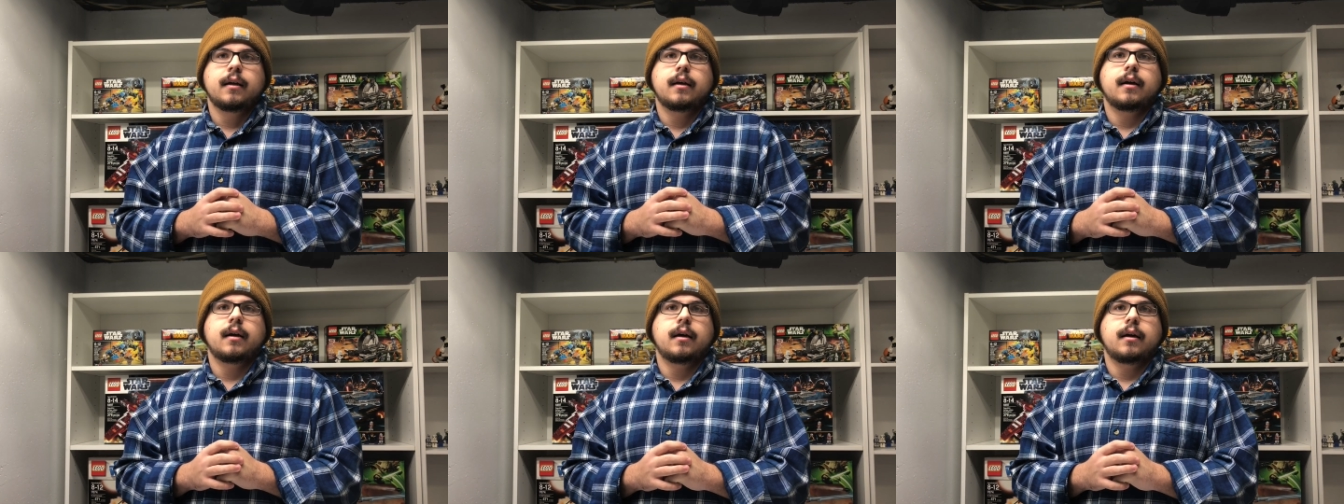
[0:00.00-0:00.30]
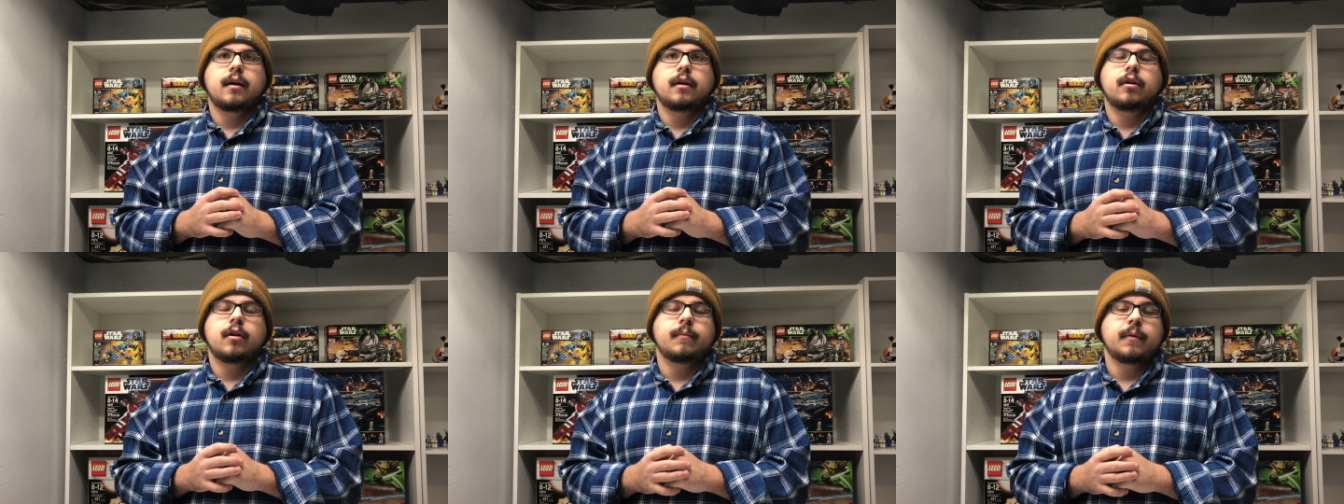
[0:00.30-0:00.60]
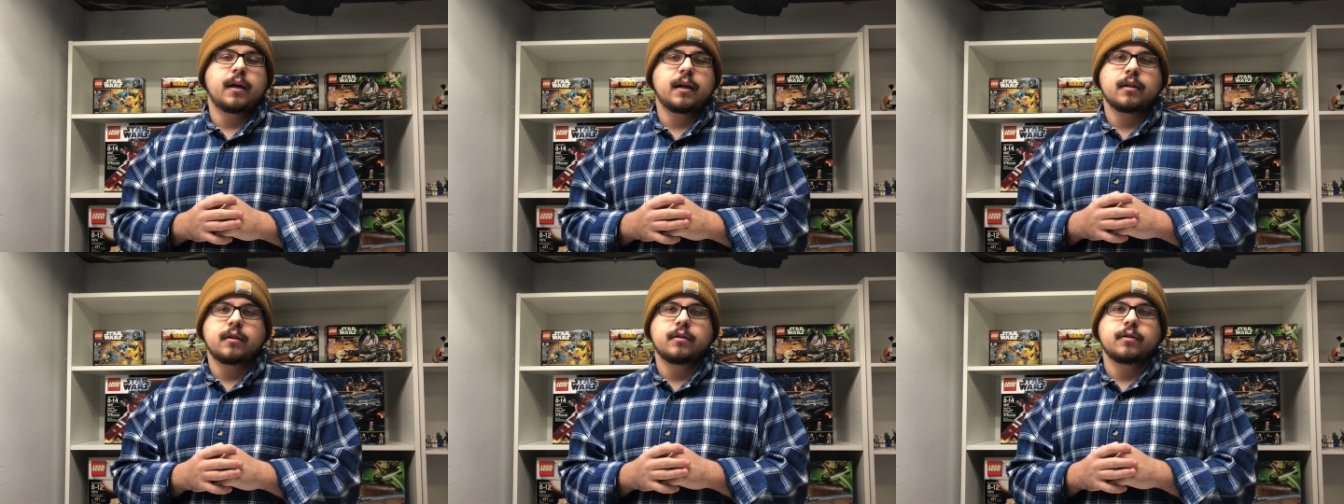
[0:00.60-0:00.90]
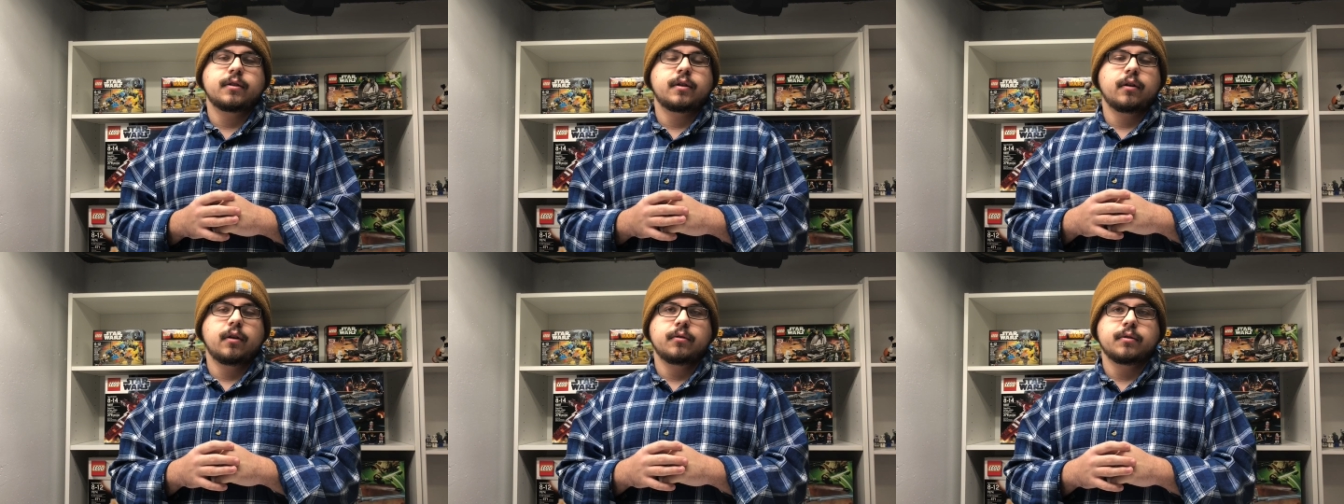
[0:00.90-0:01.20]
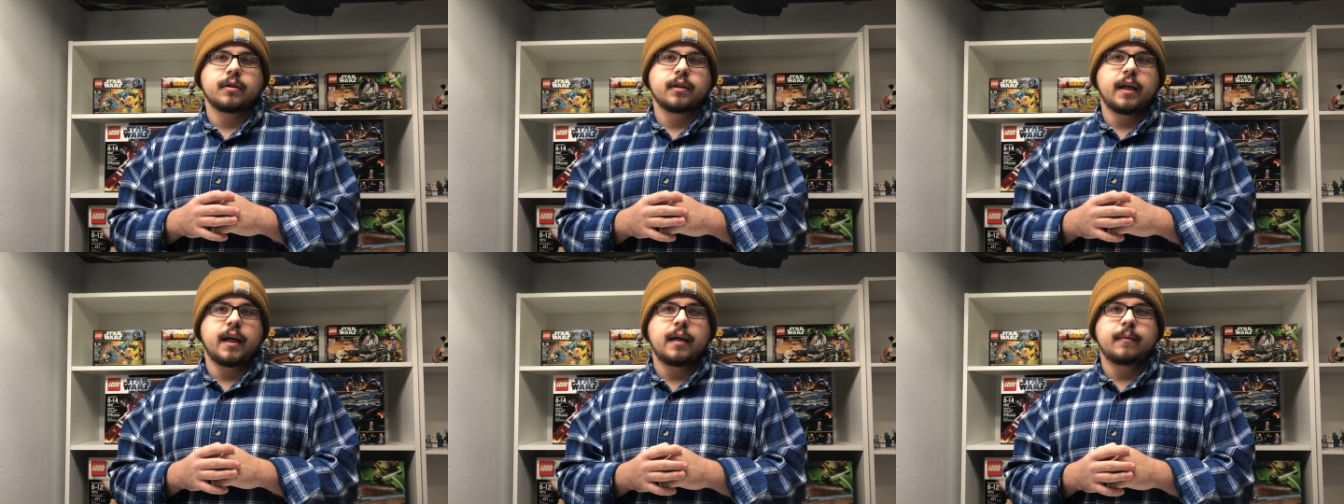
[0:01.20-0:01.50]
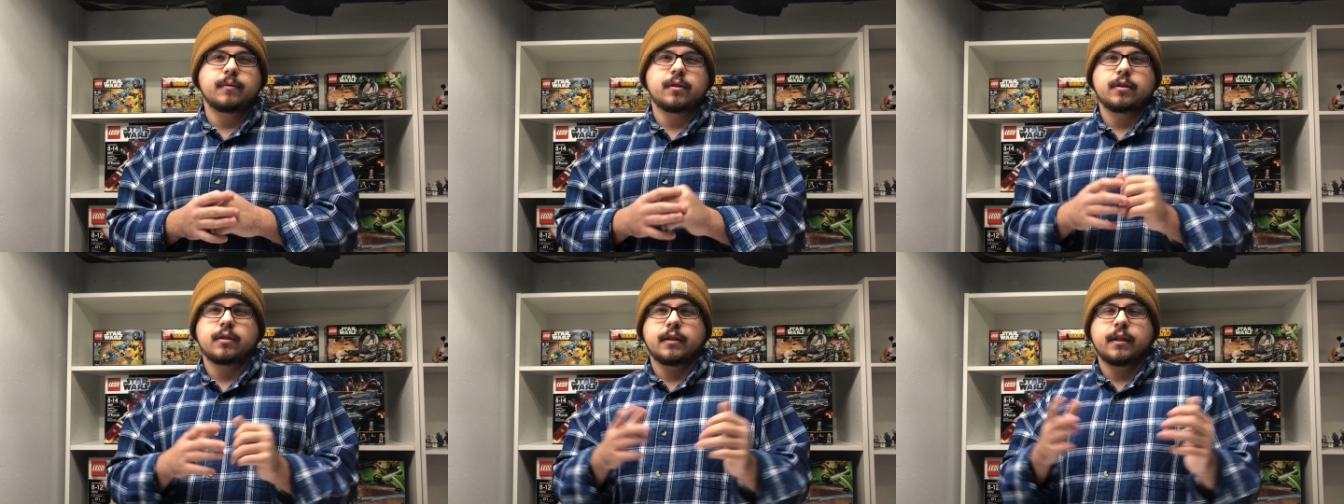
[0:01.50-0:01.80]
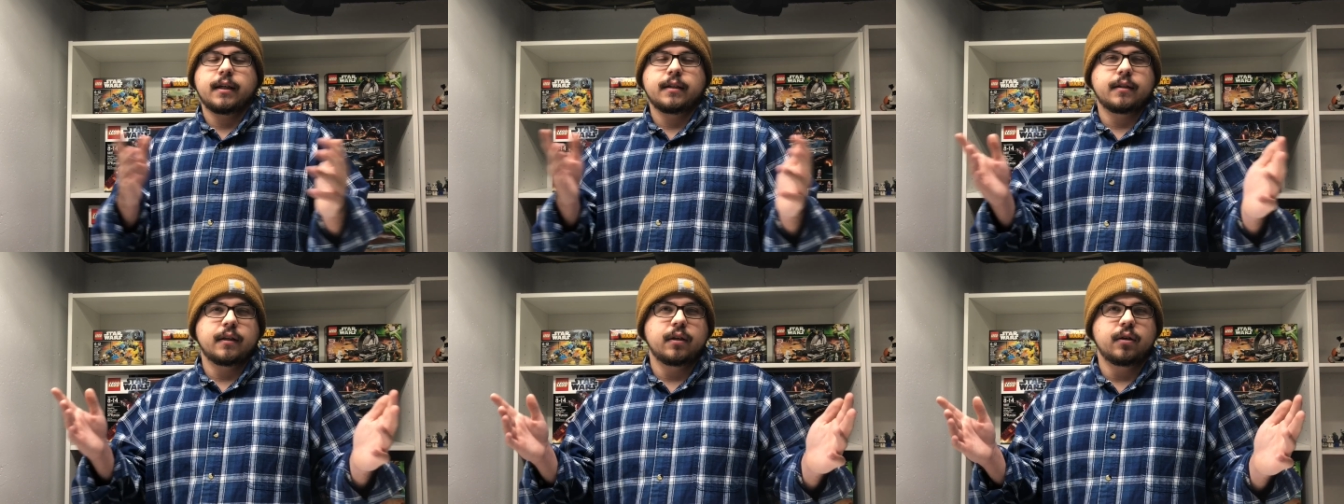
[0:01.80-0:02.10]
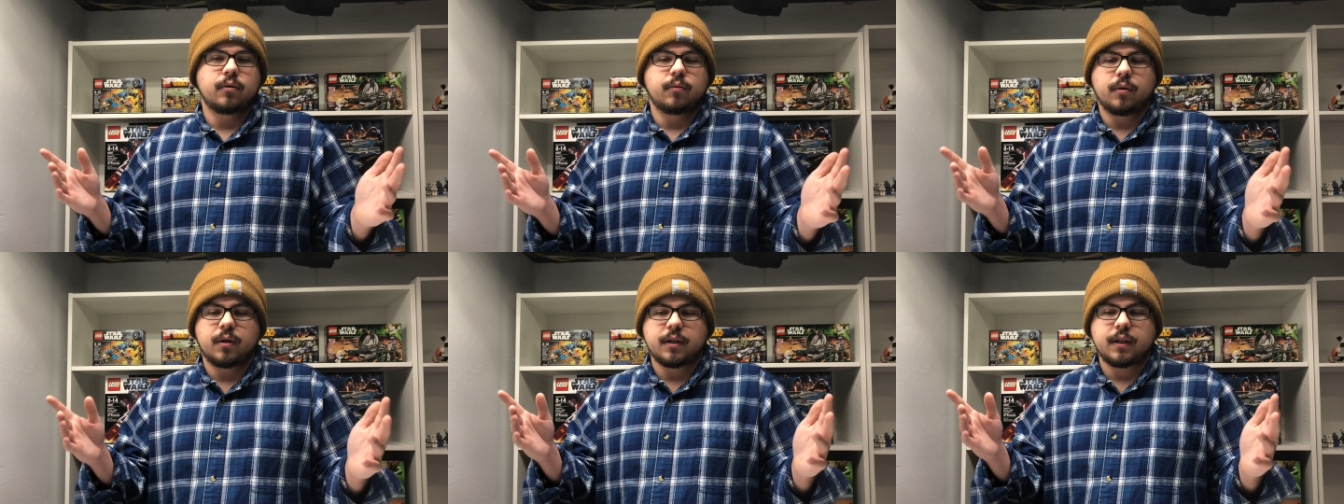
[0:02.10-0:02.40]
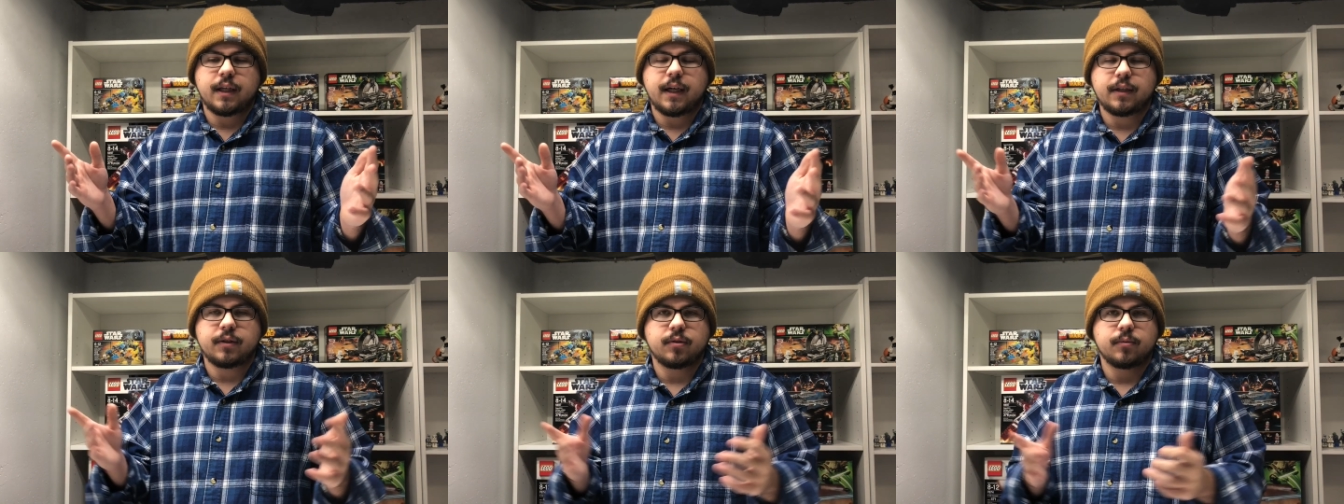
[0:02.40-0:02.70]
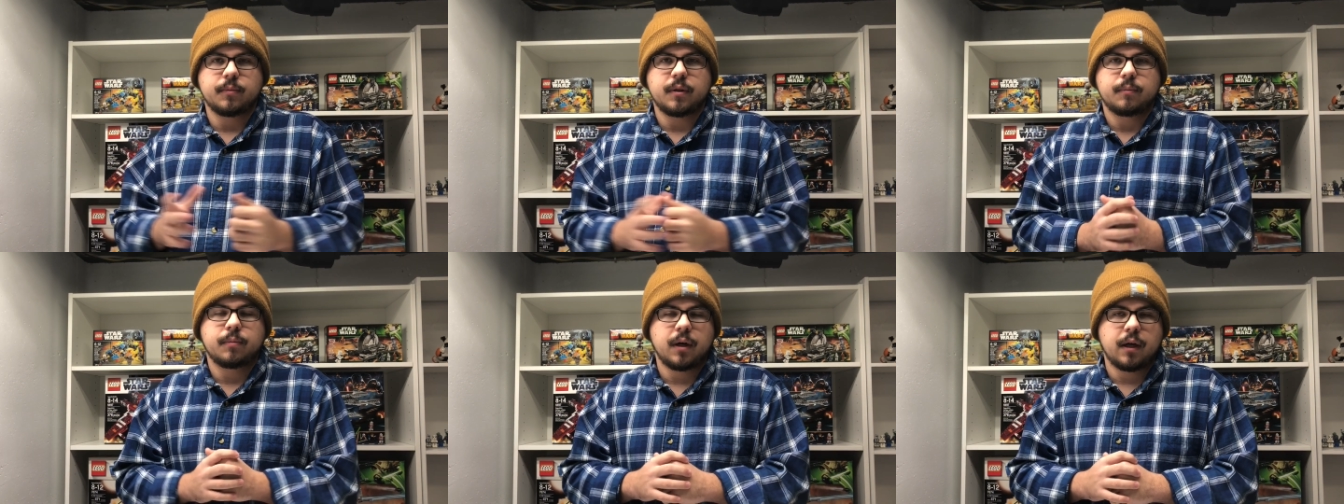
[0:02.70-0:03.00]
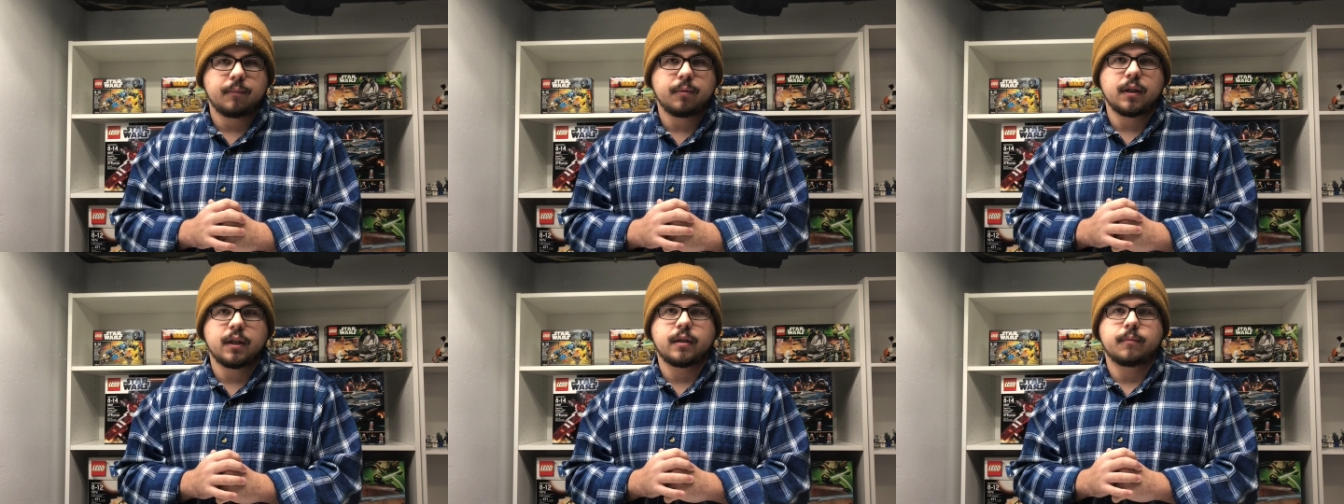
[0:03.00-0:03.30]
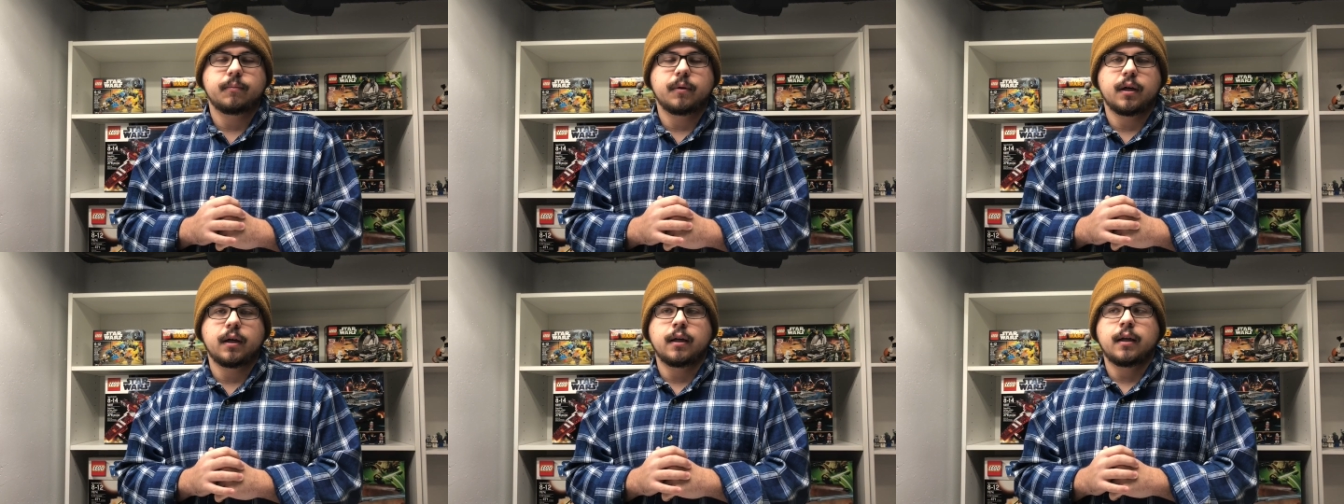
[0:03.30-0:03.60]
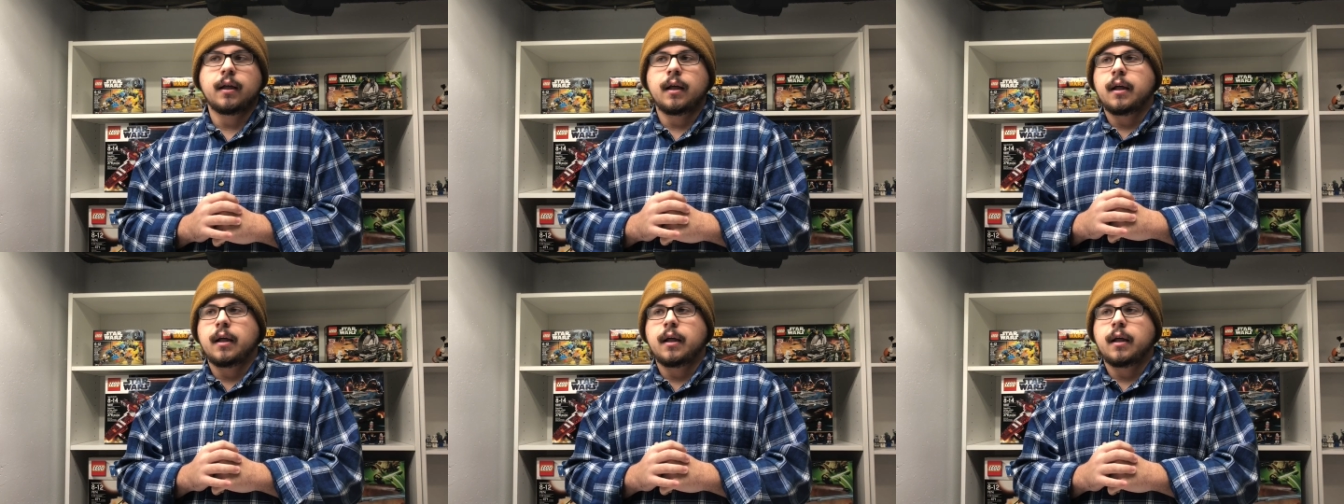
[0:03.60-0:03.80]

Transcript: Uh, and I'm not going to disclose names just in case they don't want that to be public, but